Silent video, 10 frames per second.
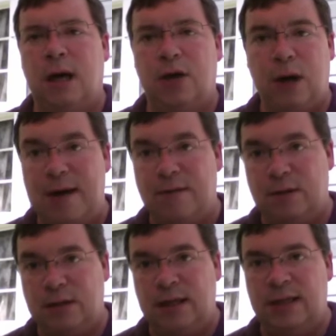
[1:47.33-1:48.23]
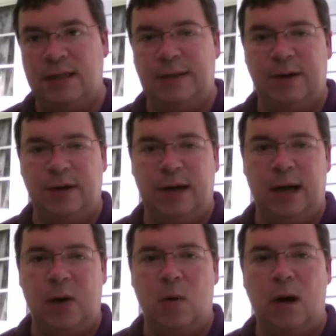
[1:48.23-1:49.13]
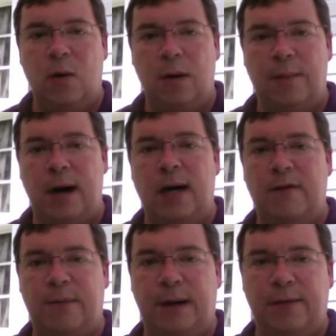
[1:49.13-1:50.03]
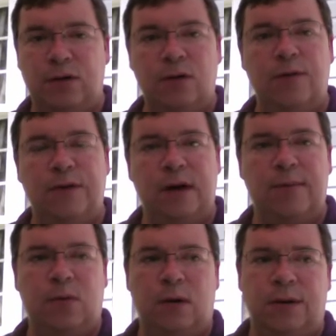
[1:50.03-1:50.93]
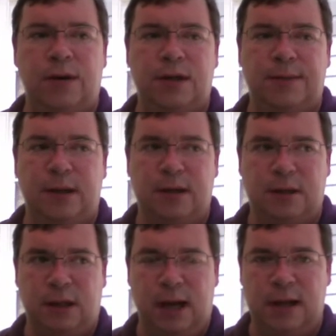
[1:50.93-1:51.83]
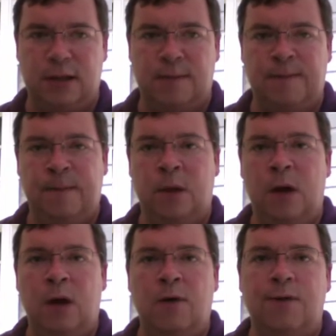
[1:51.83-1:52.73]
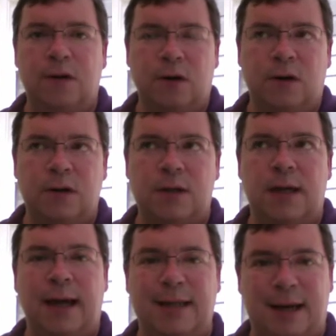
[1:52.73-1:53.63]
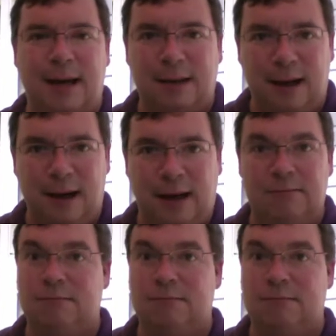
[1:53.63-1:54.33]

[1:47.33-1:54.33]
you haven't seen this email yet, I want to remind everybody of two very important things about this class. First, it's online.